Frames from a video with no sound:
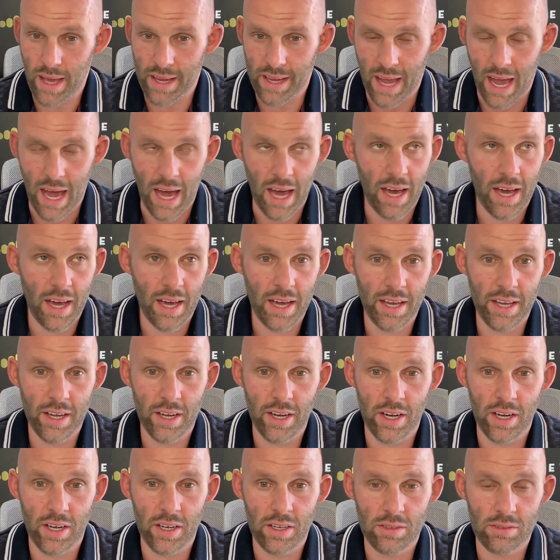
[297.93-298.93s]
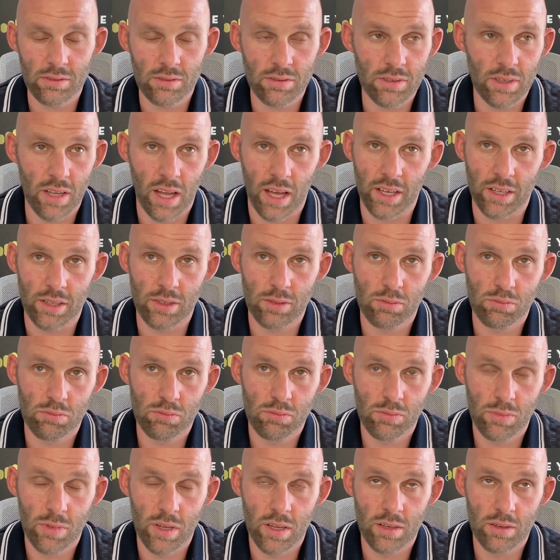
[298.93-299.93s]
higher
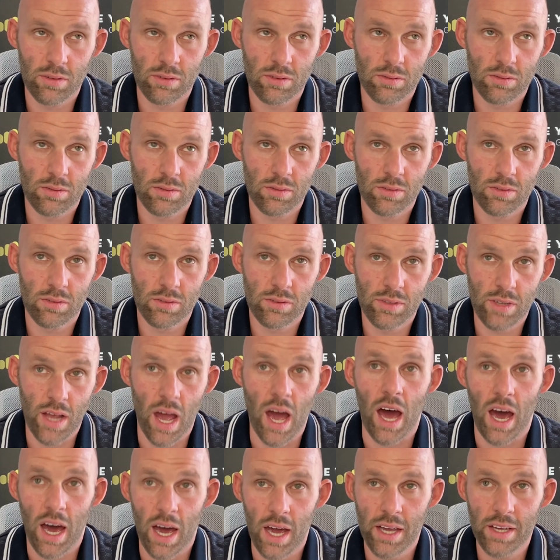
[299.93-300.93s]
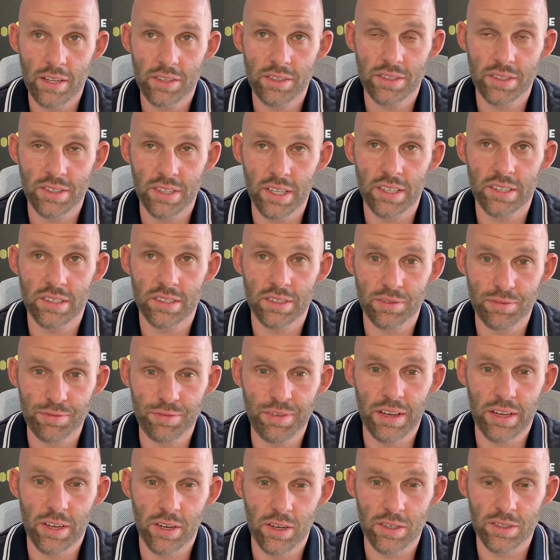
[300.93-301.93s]
high six
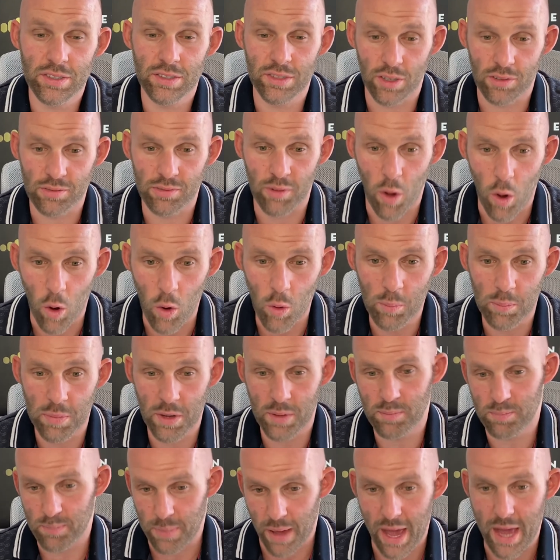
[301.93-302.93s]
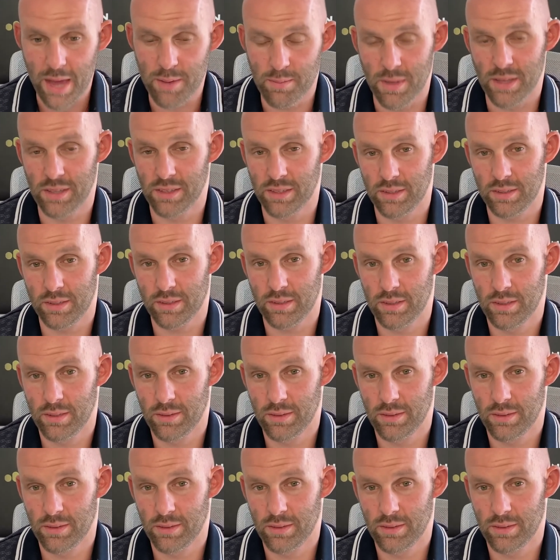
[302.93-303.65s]
figures of open payments